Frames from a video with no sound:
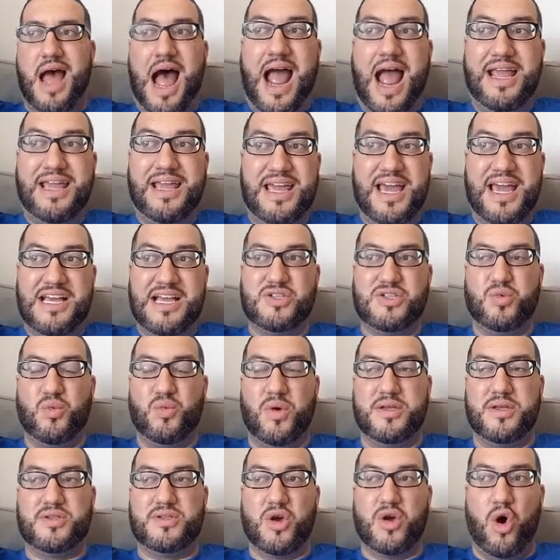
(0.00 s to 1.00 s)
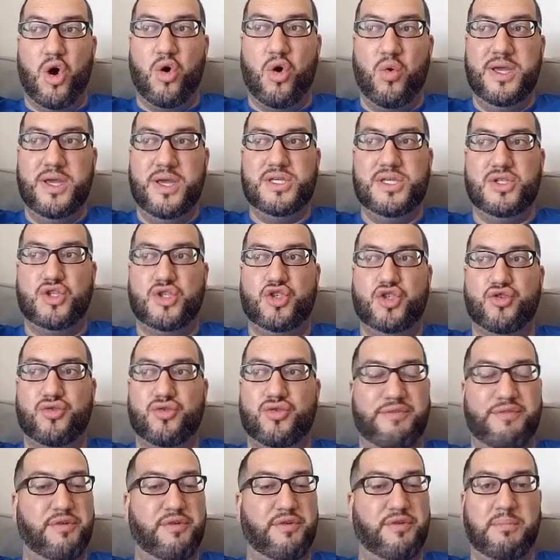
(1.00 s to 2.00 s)
I guess what's always
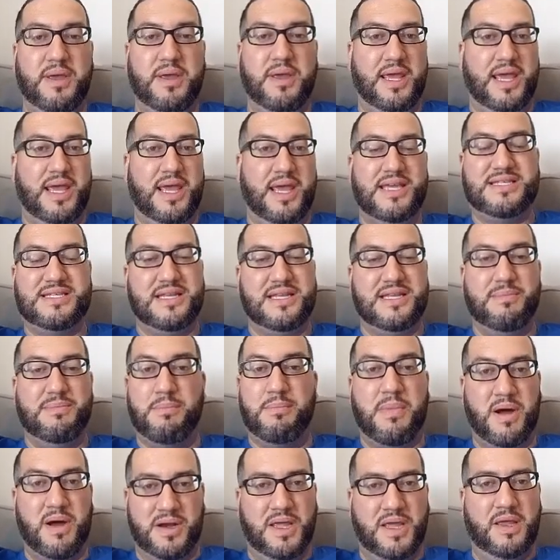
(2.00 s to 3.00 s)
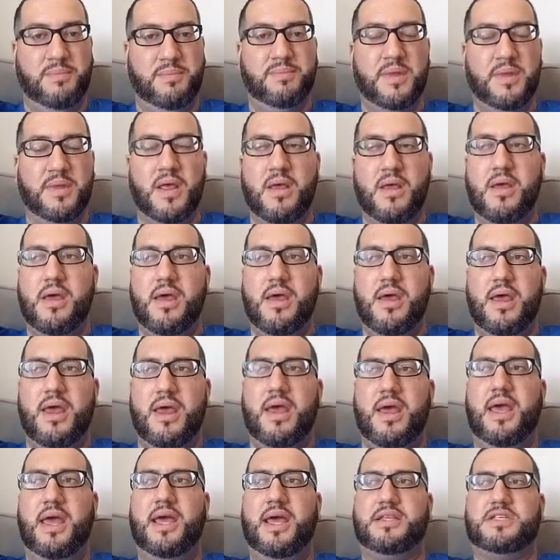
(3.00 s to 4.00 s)
driven me isn't money,
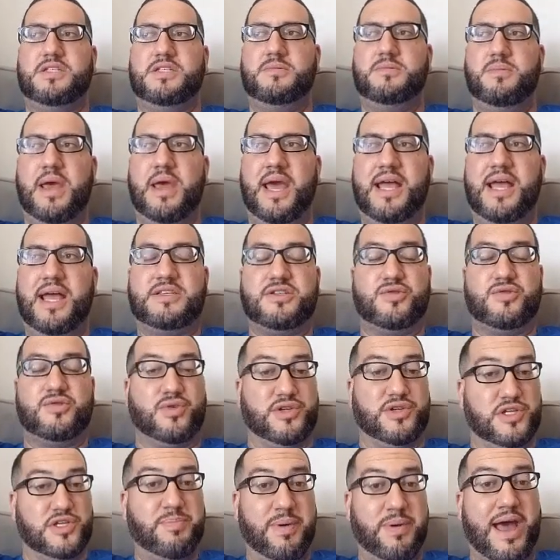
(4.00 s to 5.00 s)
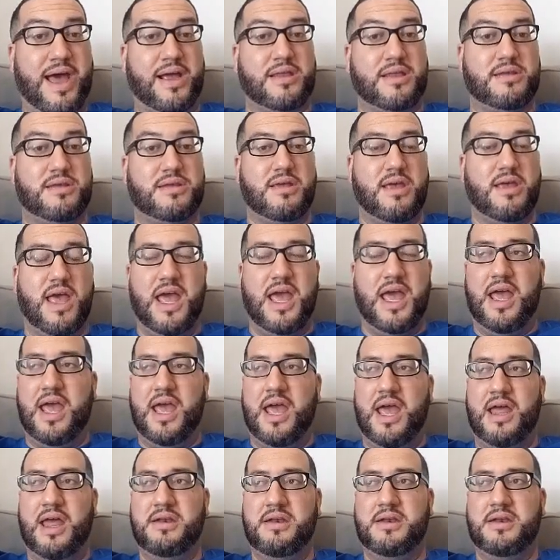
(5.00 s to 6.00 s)
it's respect.
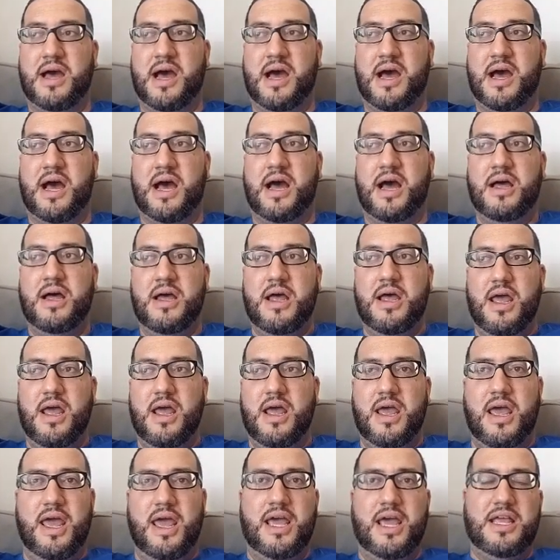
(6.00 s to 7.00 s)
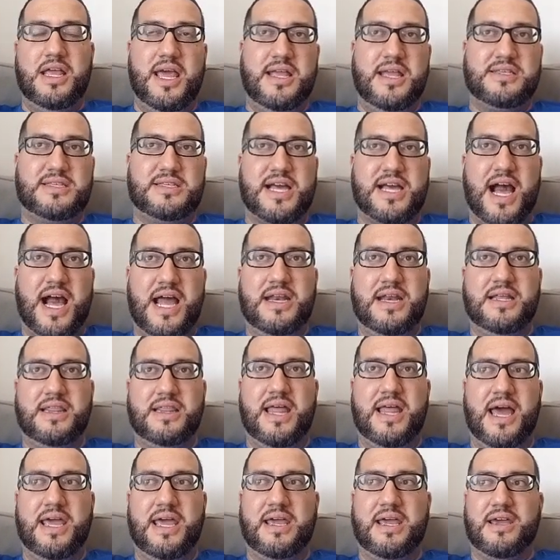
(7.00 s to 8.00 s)
And it's kind of
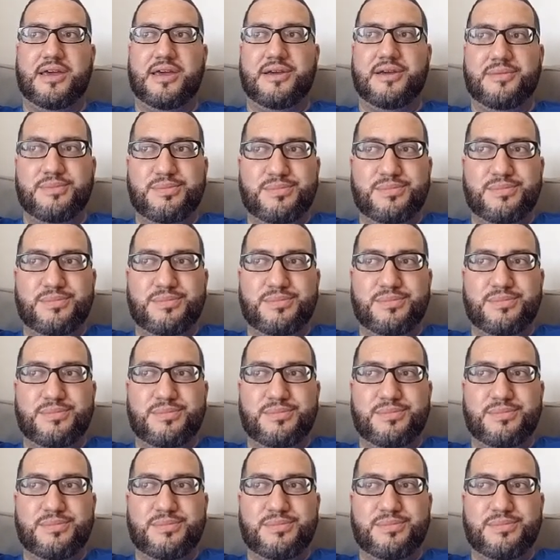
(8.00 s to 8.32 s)
like,